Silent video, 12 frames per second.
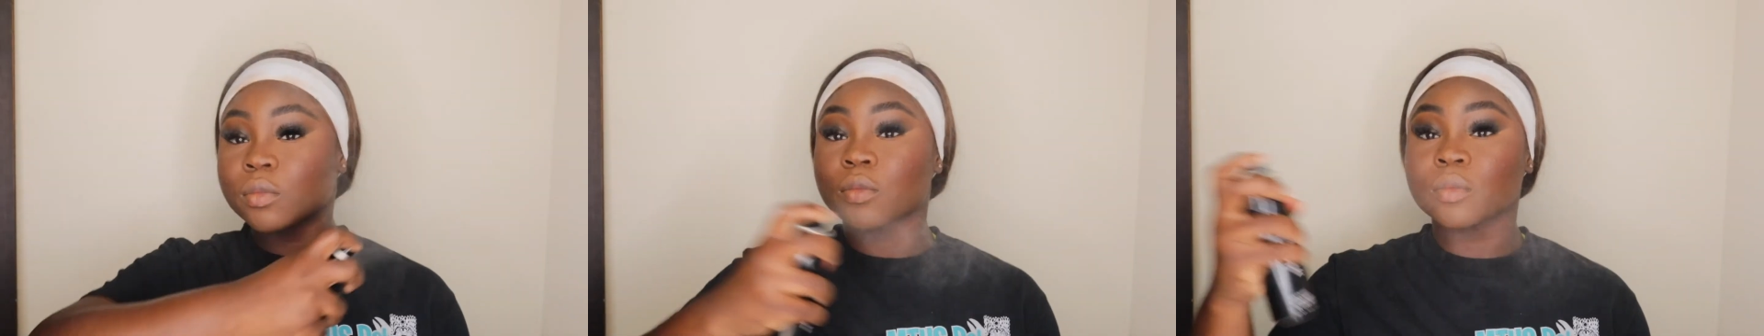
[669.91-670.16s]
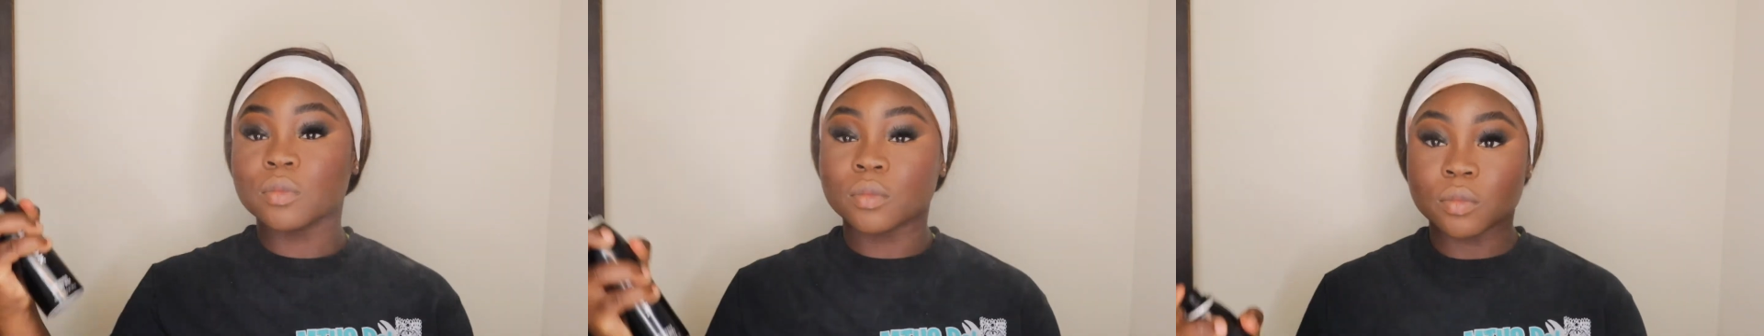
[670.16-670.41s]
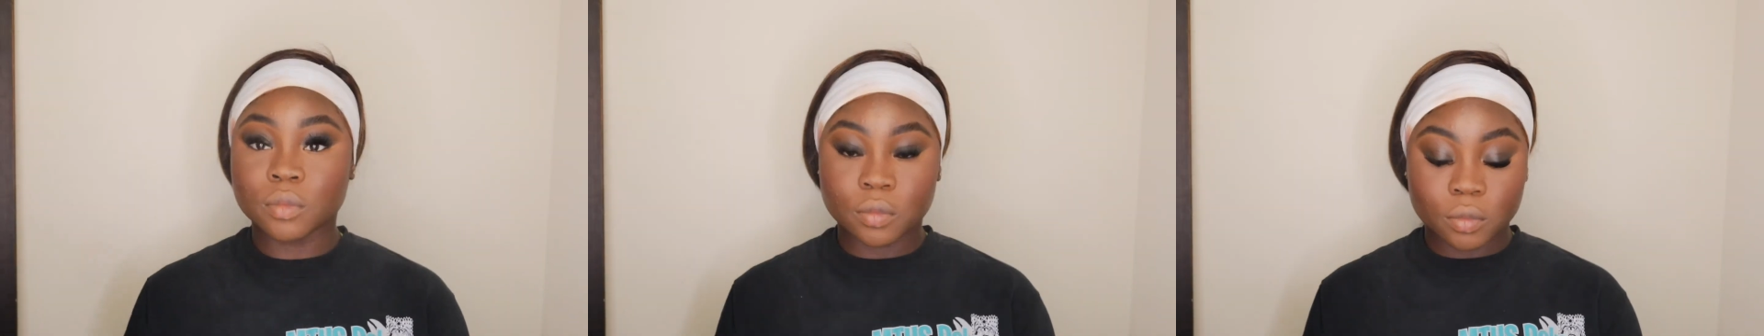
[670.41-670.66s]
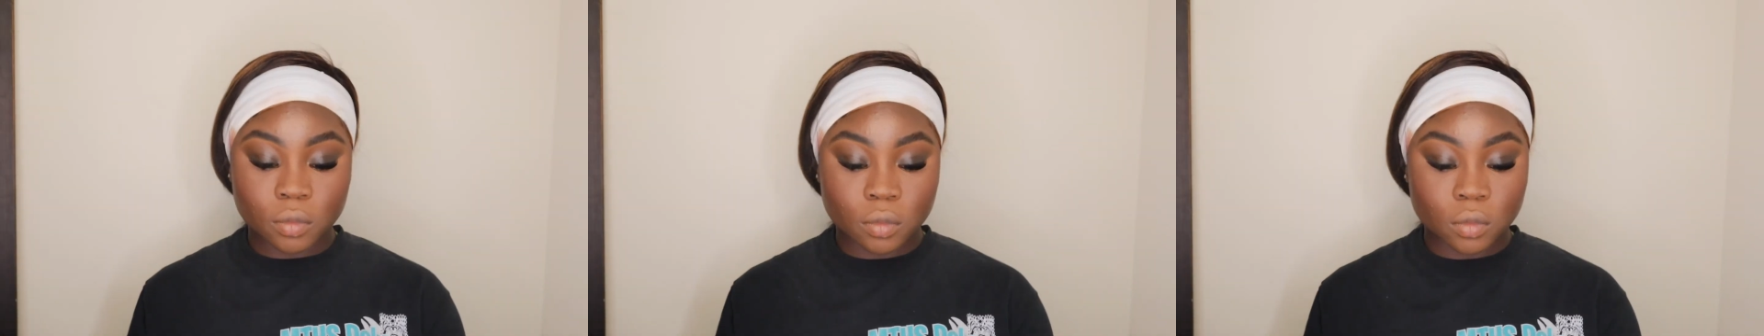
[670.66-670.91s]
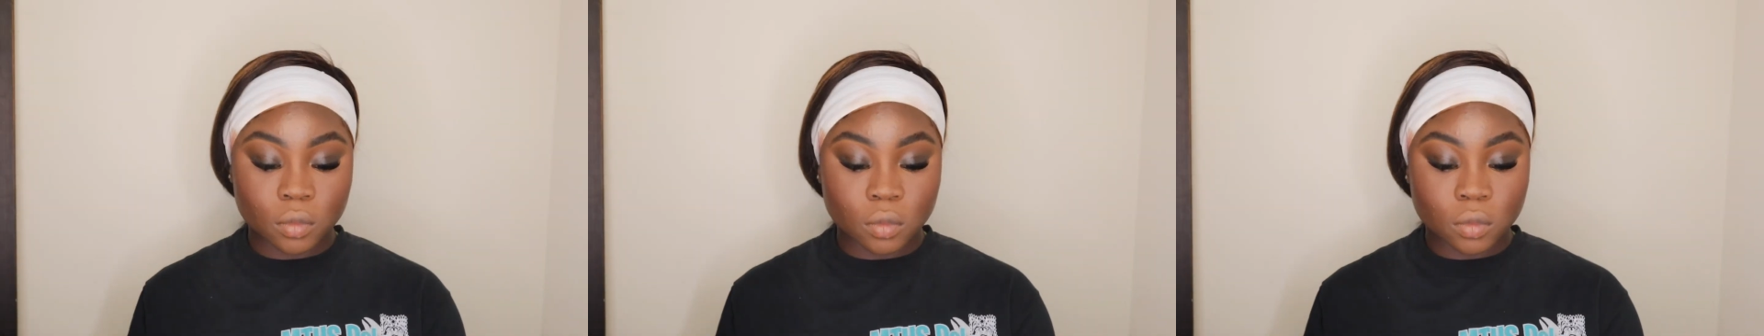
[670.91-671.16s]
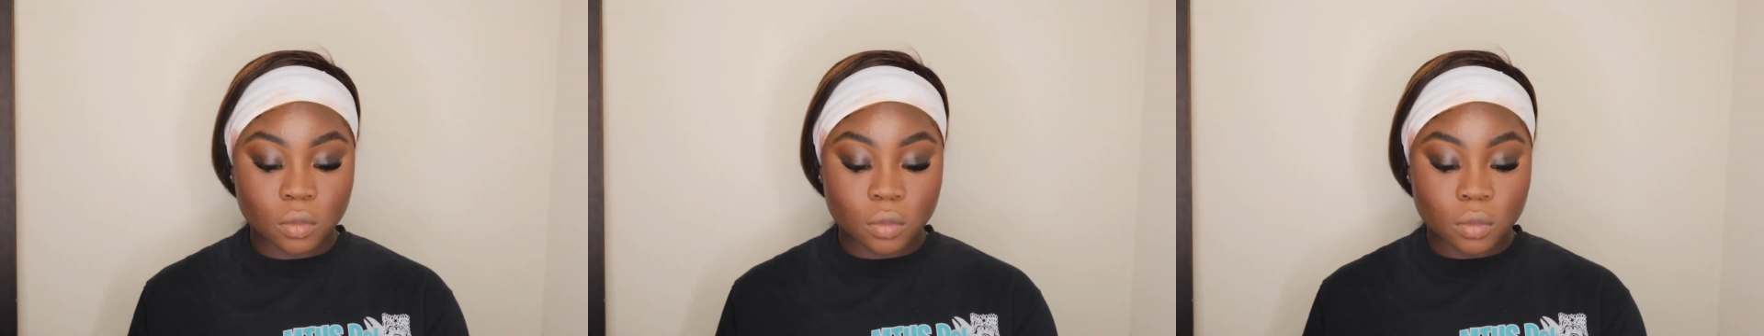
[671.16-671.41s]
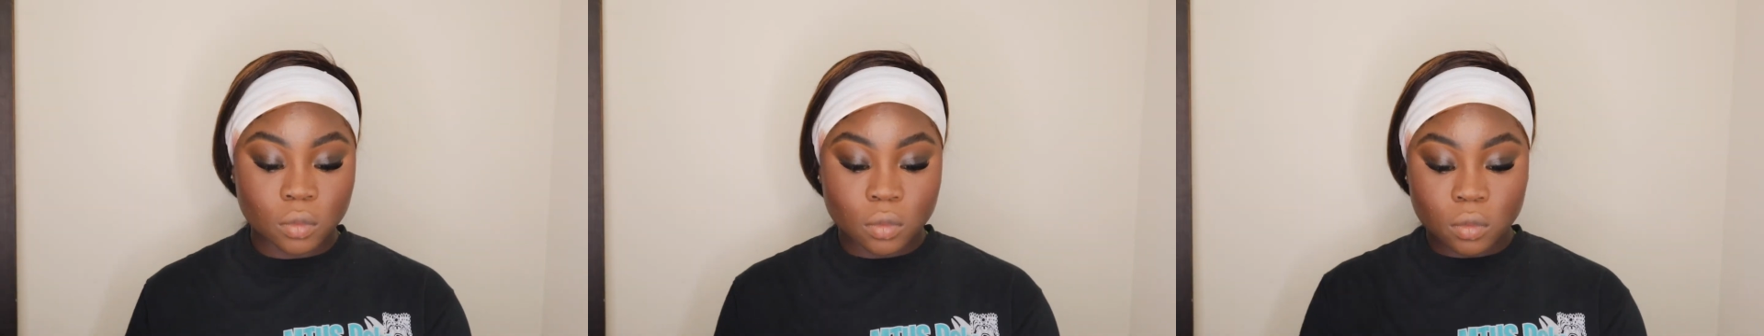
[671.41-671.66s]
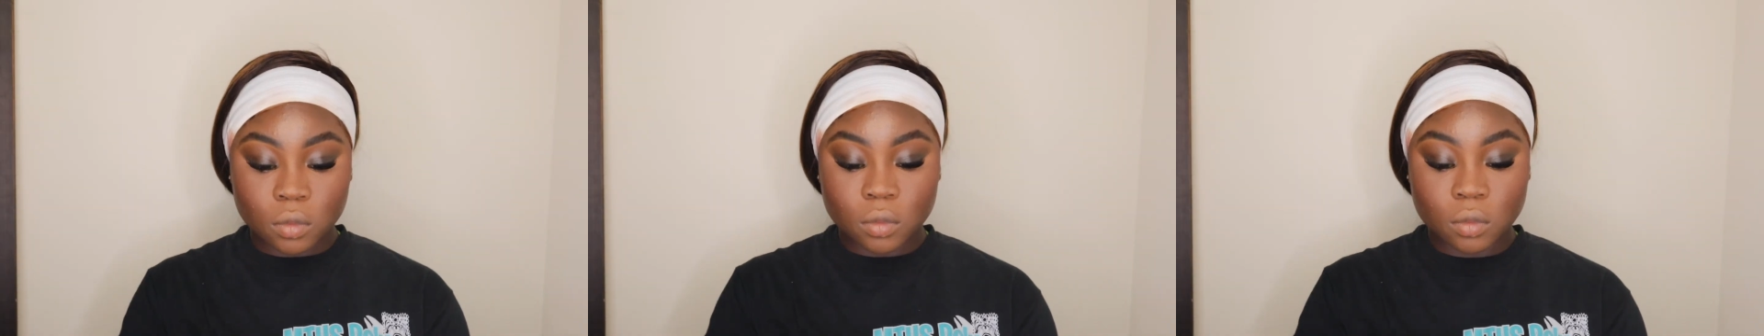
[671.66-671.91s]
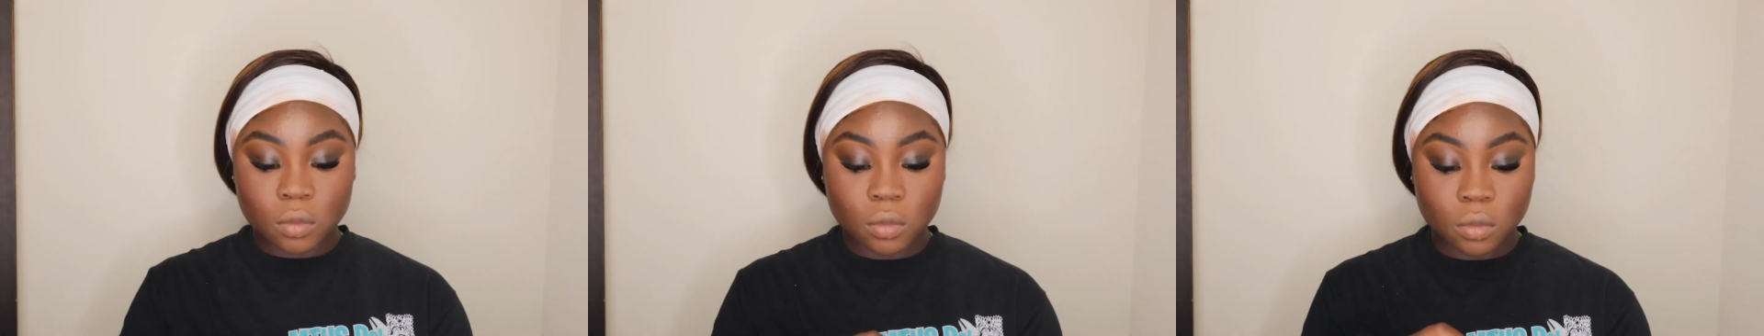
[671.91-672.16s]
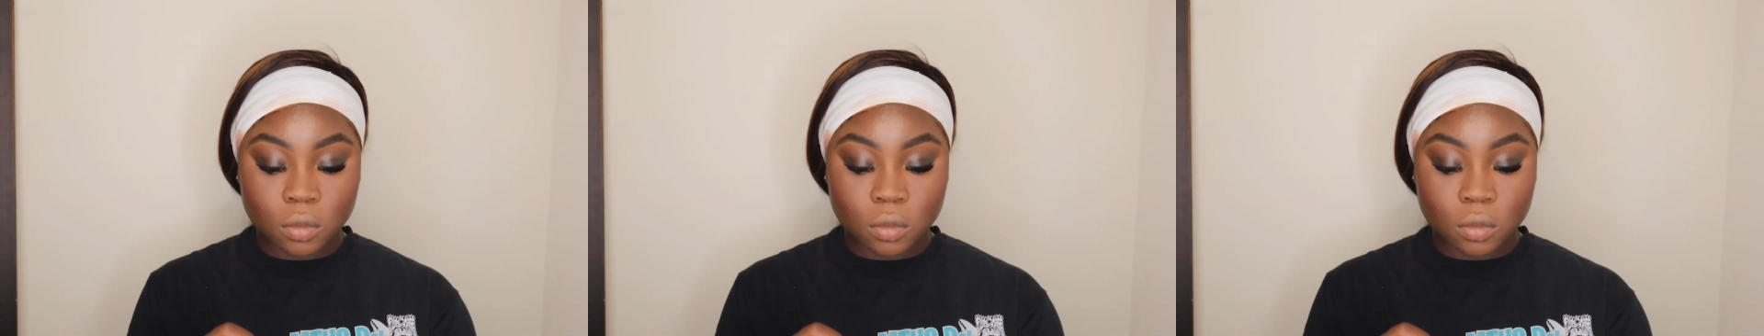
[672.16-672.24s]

And I'm just going to show y'all what I looked like